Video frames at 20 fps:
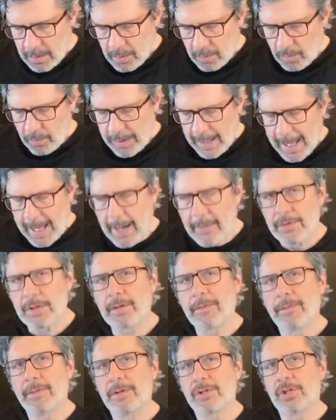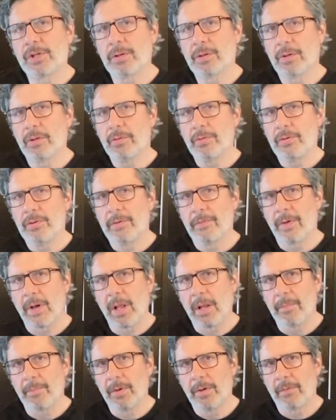we have sufficient gluten
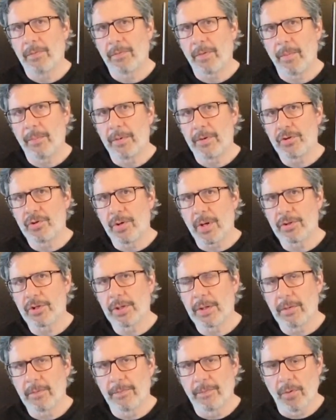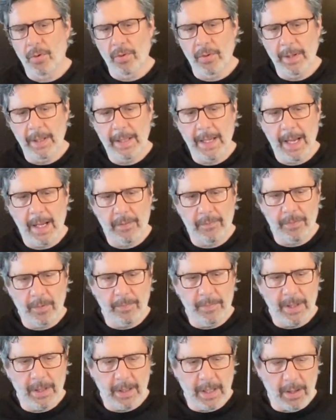development from the stretching and folding and
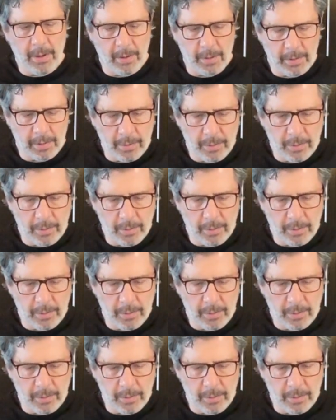from the inherent